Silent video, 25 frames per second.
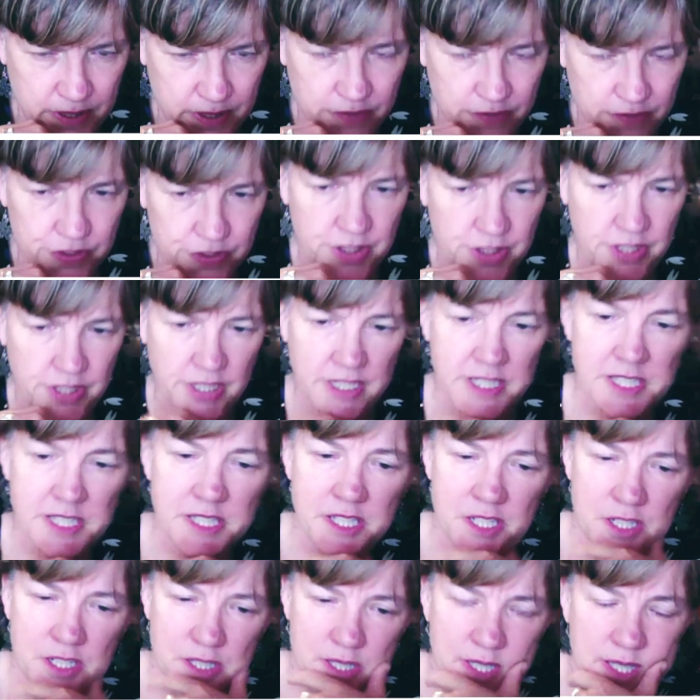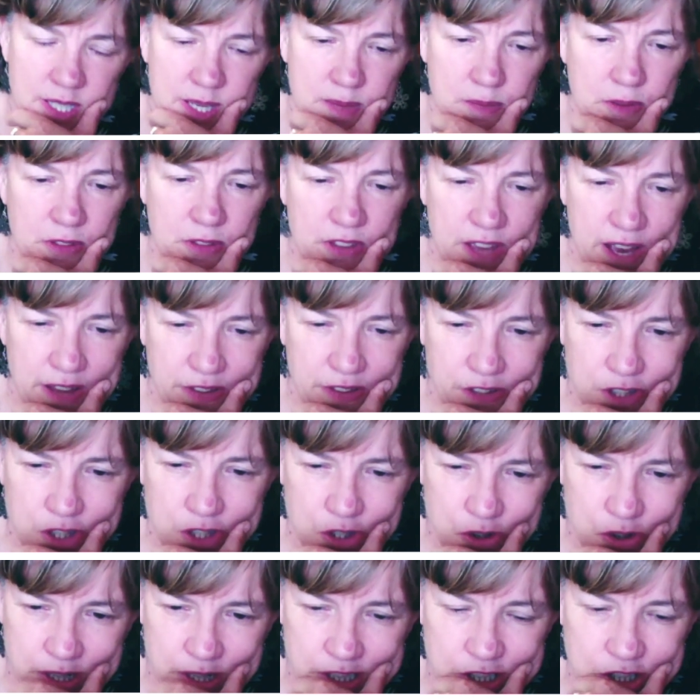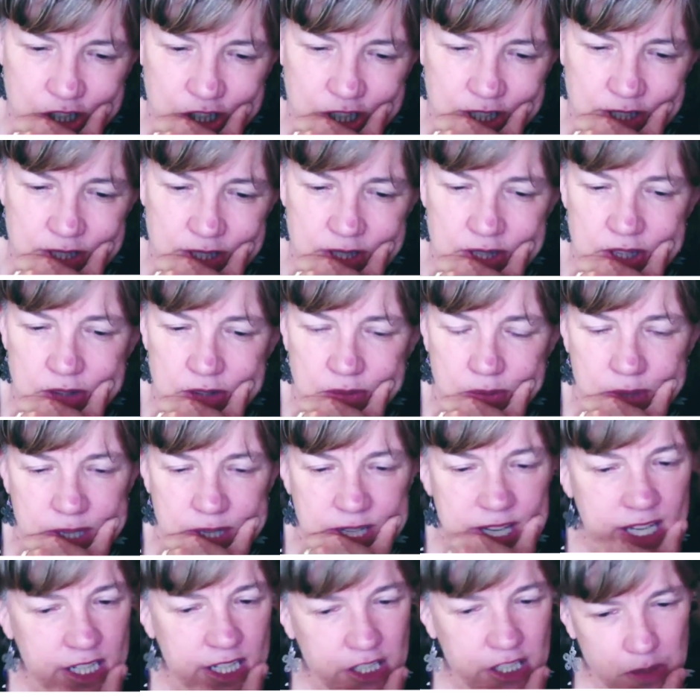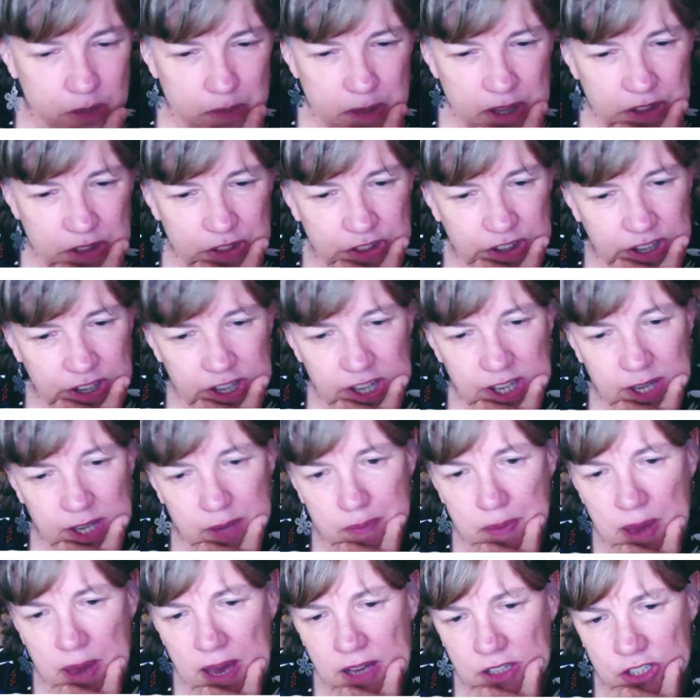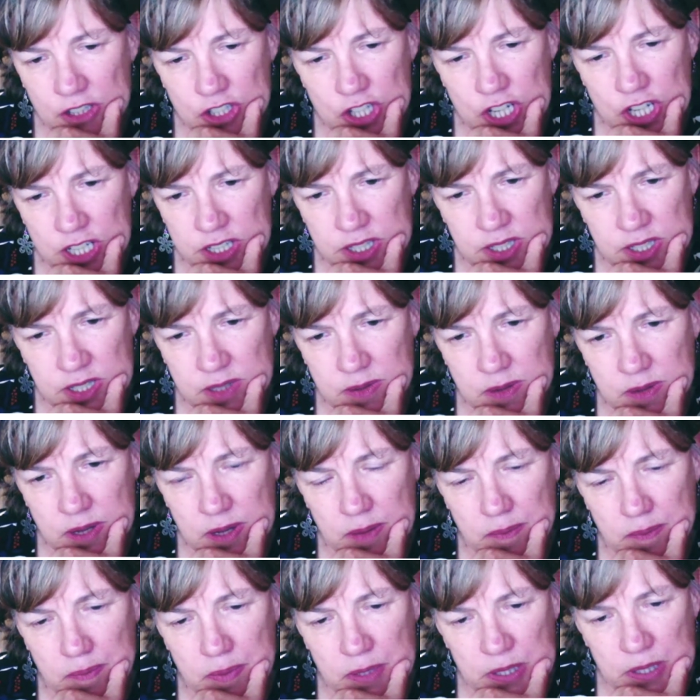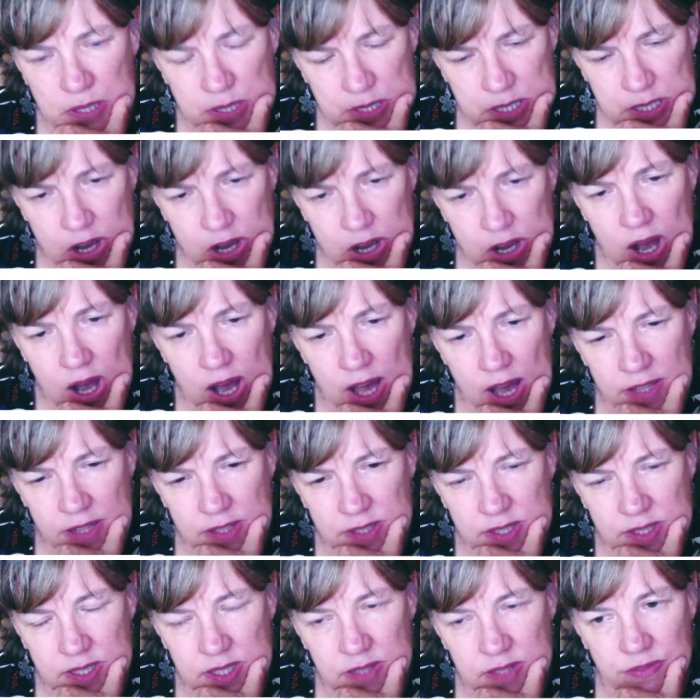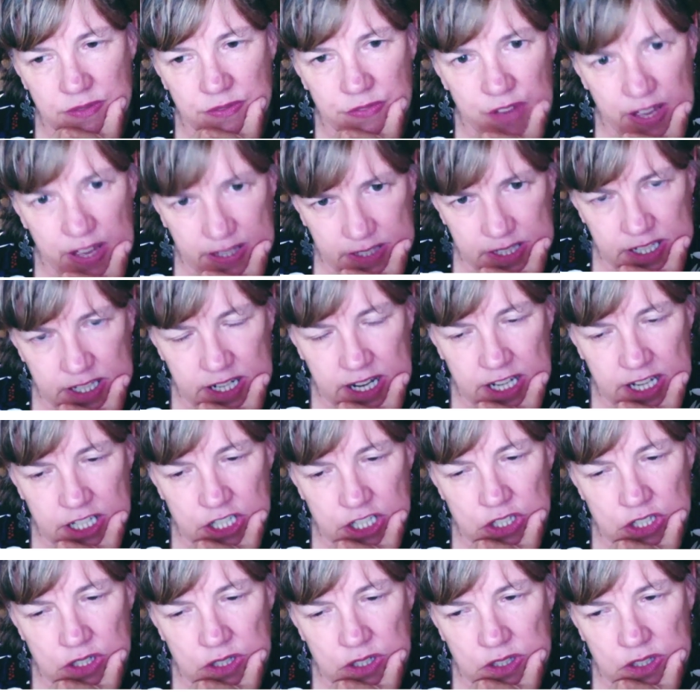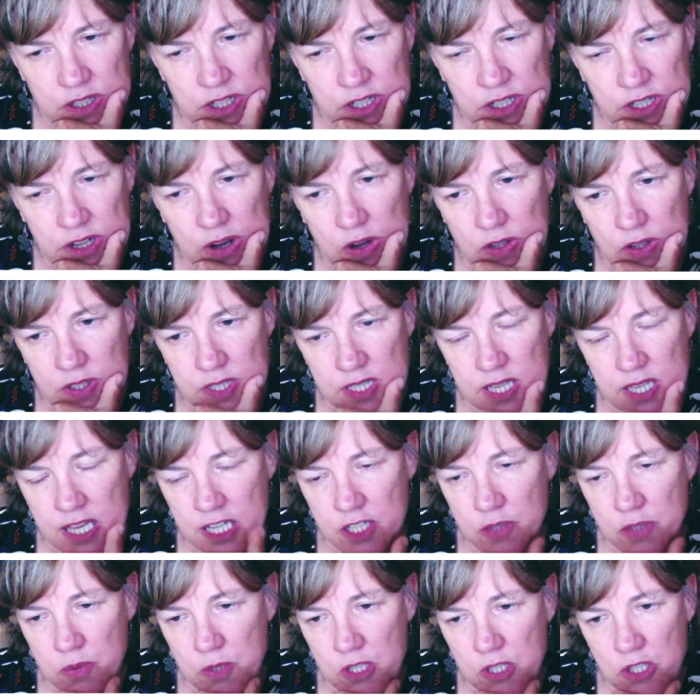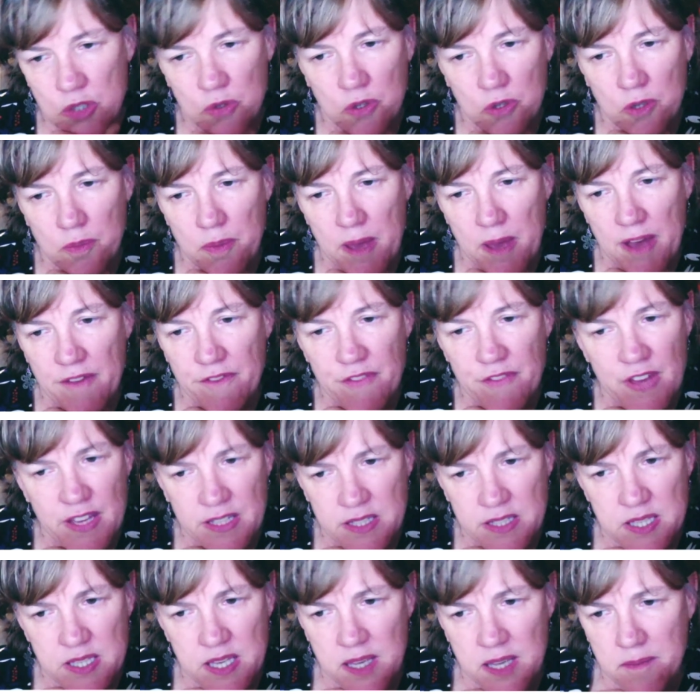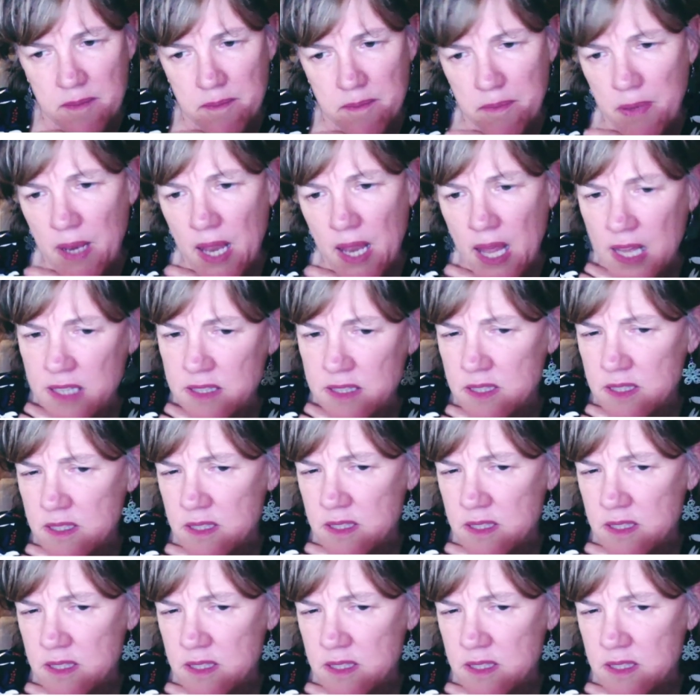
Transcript: listeners some of the other strategies that we need to be thinking about just besides vaccination. And in AusSage, we talk about Vaccine Plus.